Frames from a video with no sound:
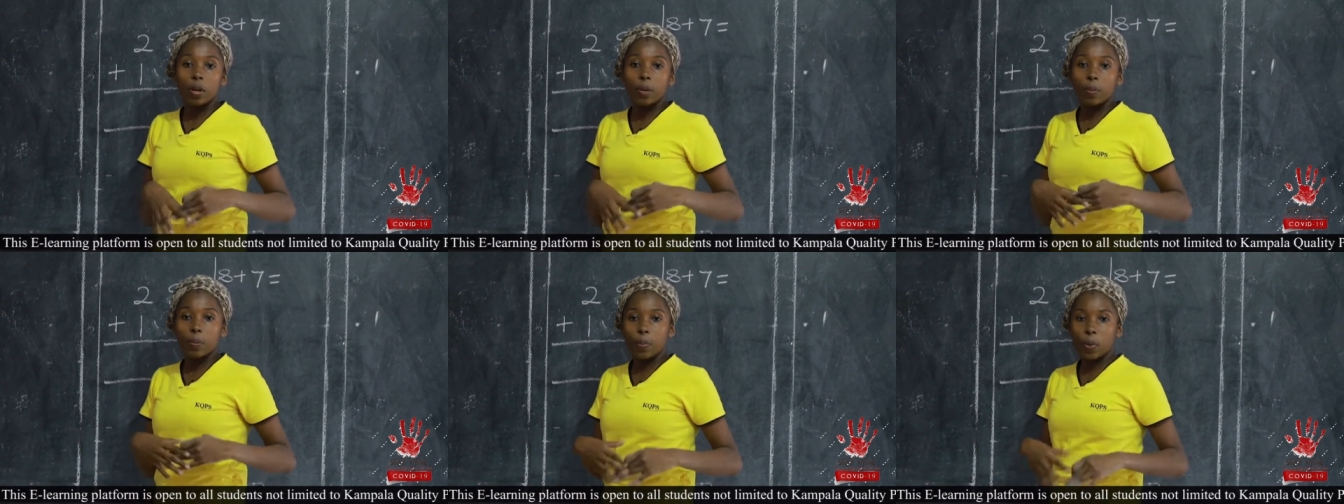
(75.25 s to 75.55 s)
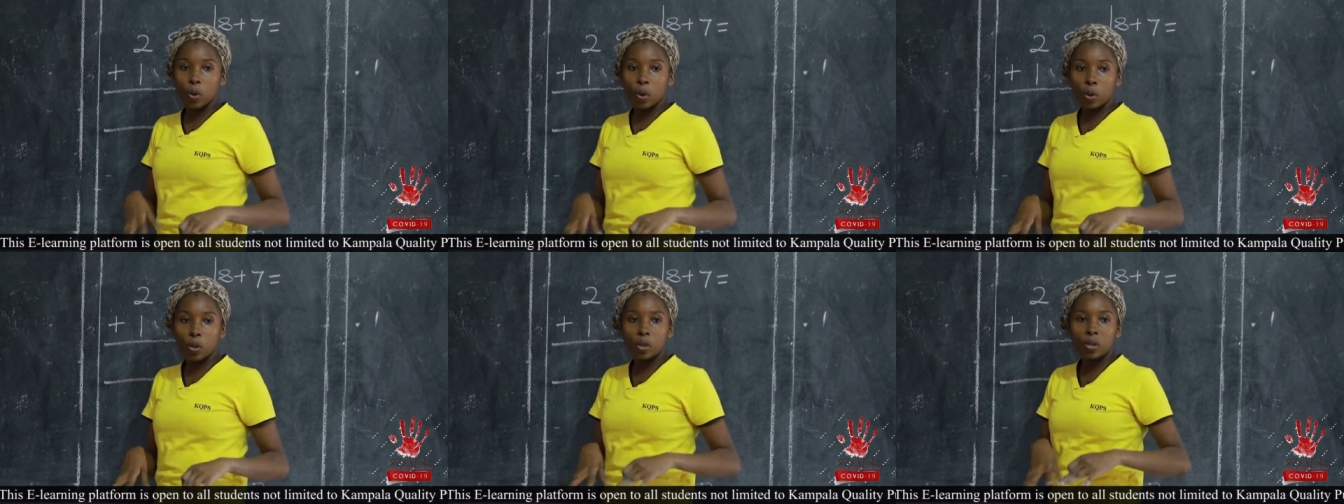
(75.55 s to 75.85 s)

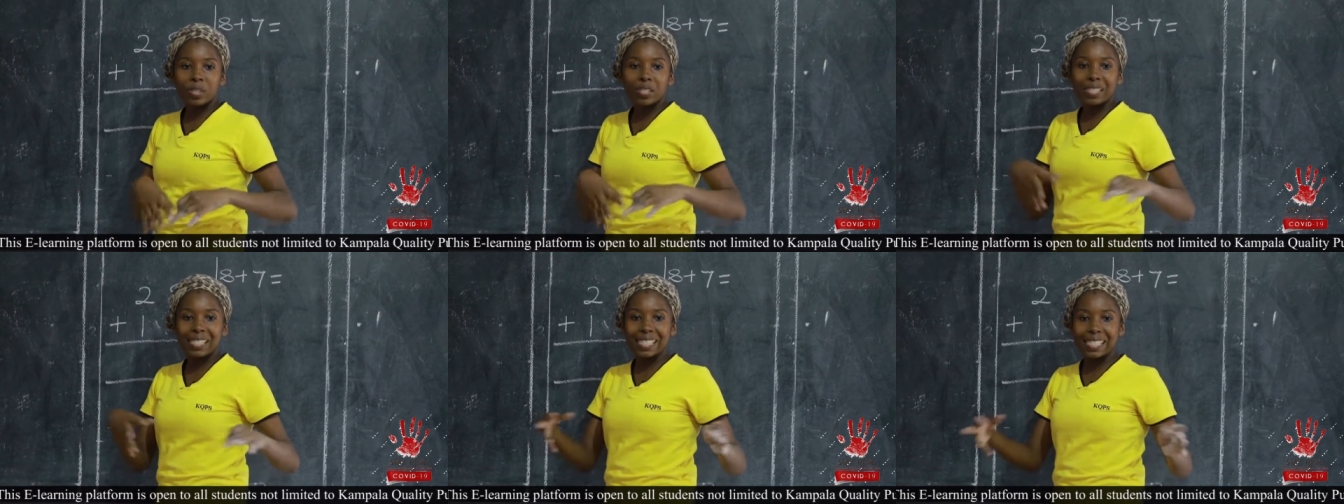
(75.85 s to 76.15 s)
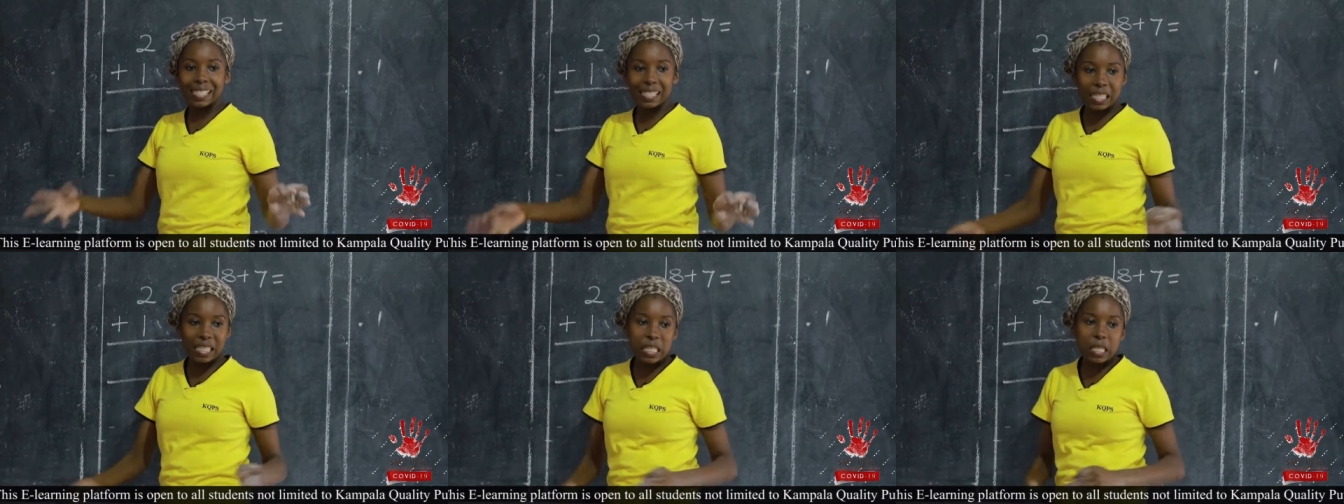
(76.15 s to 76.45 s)
balls,
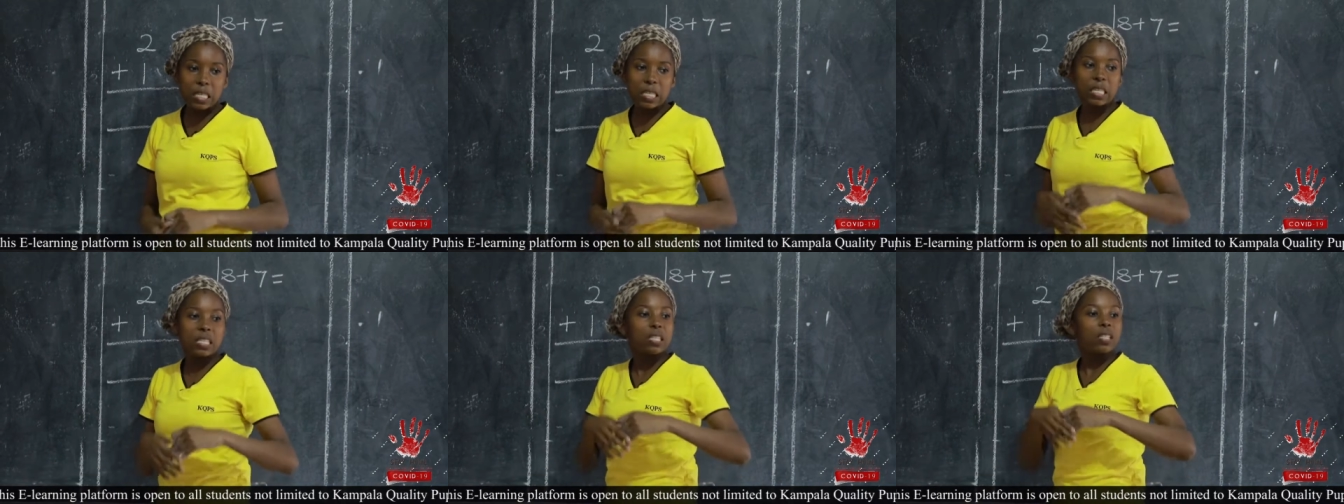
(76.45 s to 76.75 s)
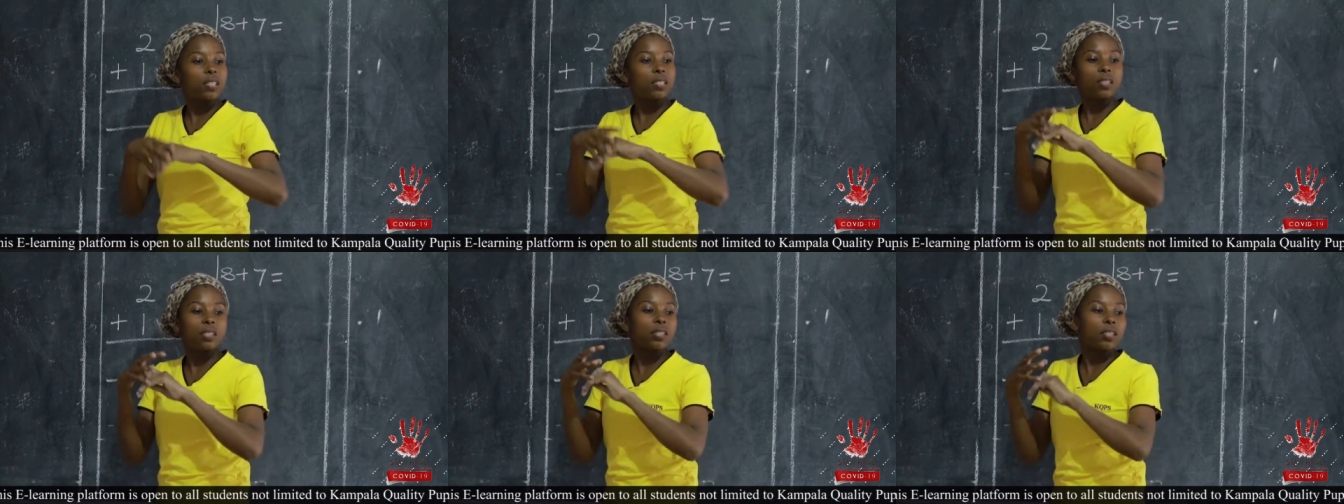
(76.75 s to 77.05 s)

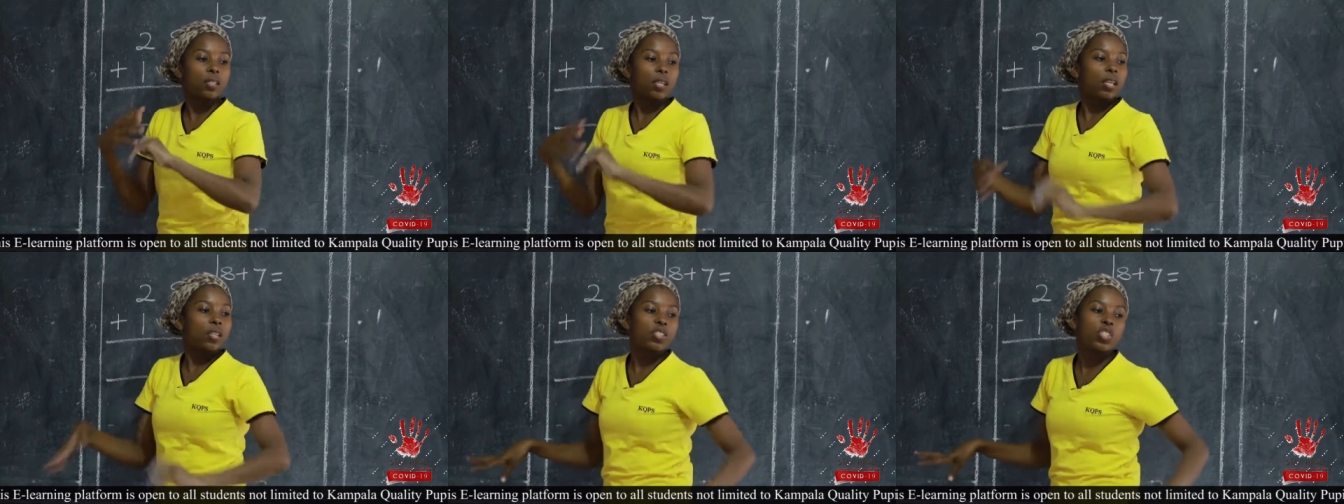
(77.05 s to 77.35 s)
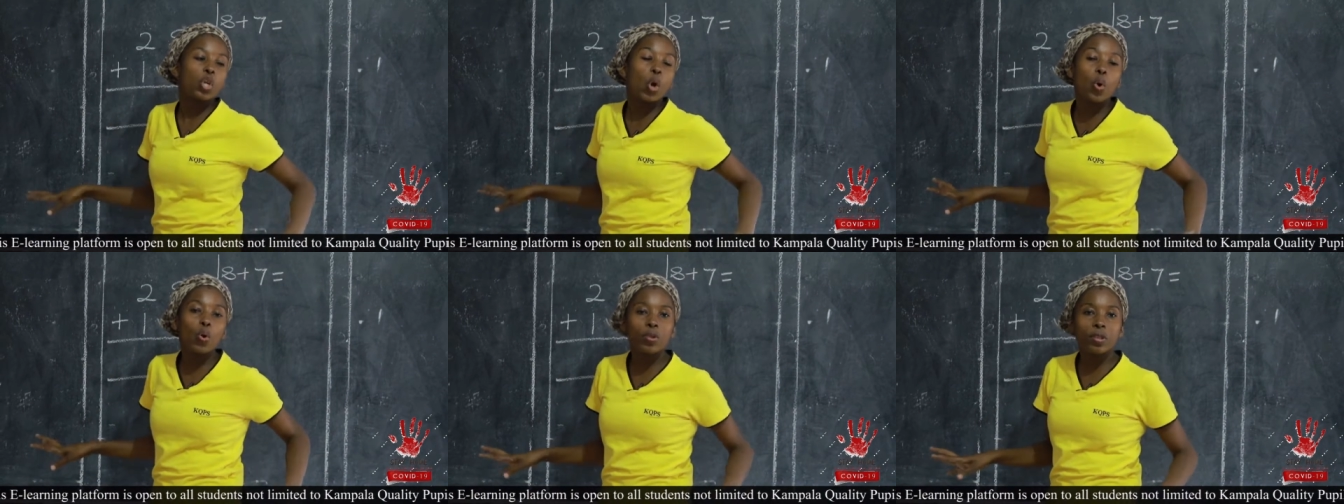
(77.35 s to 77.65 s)
sticks,
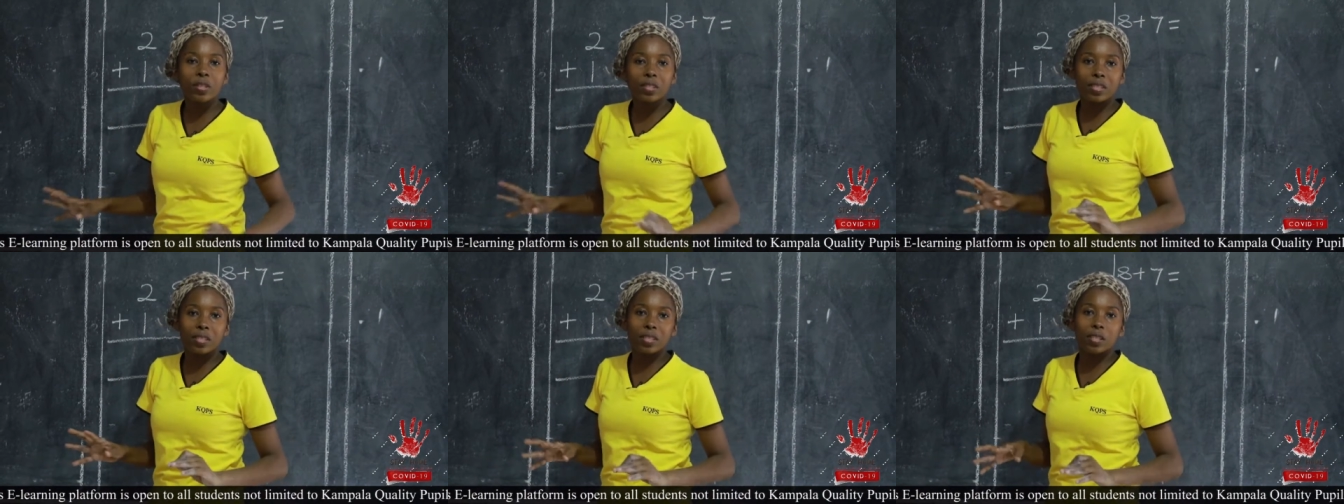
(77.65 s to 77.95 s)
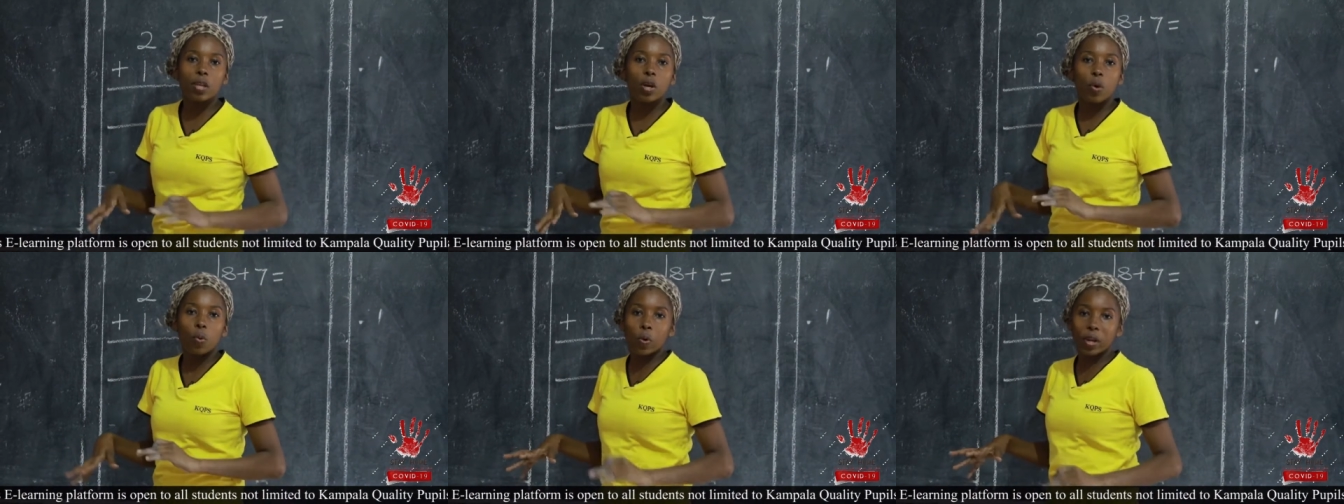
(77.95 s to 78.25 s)
stones,
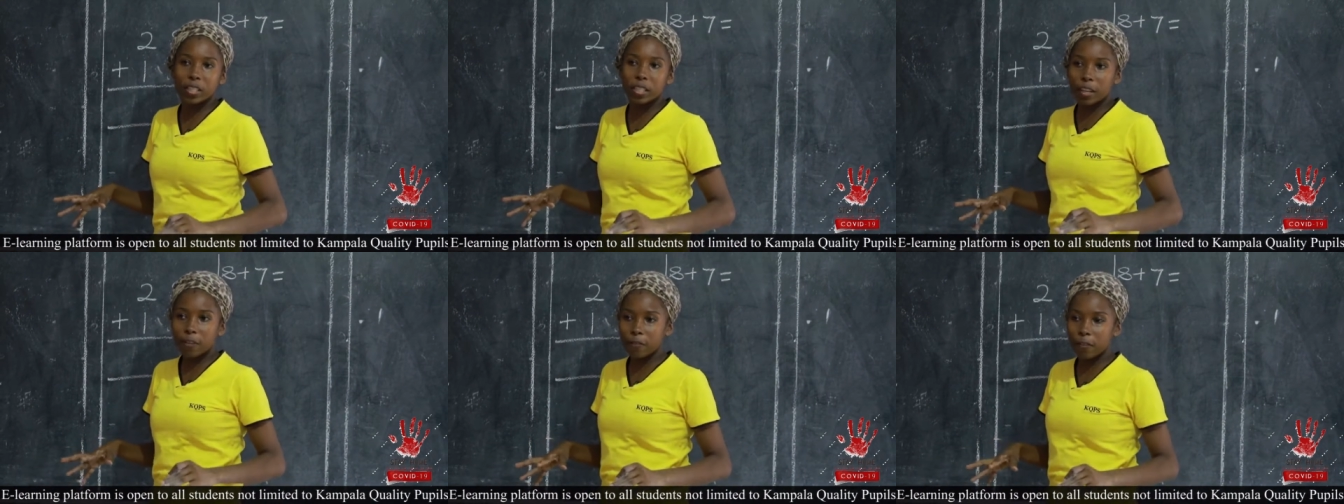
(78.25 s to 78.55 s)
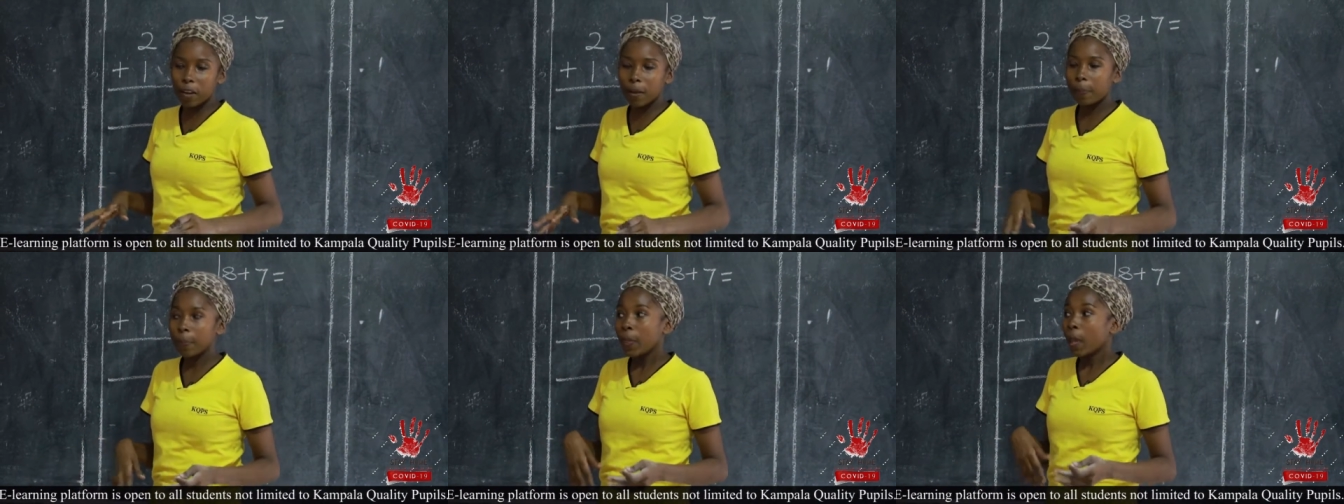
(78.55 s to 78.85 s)

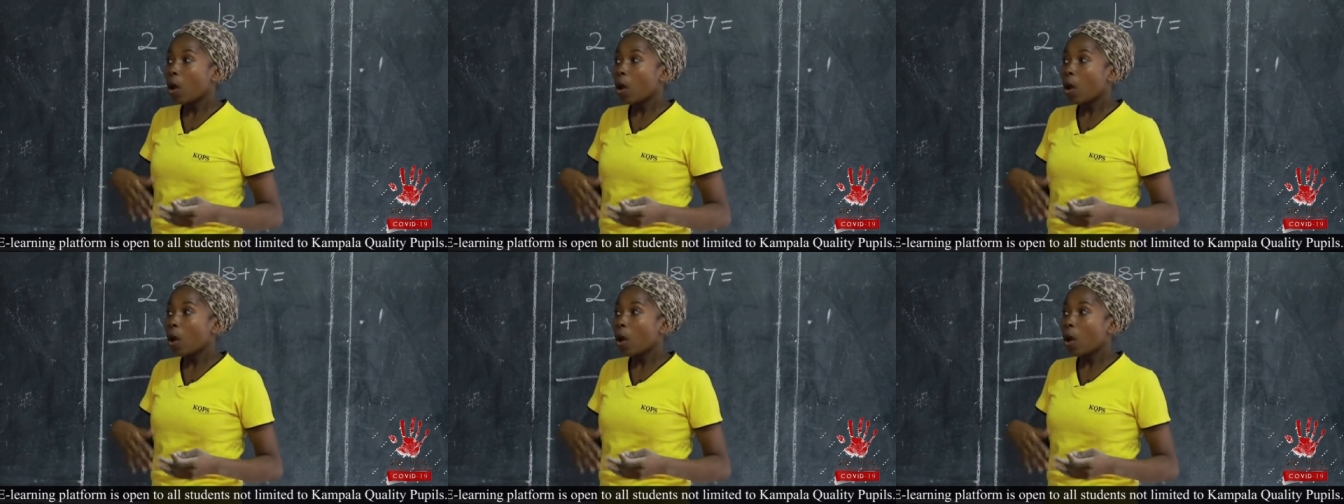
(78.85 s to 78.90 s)
whatever,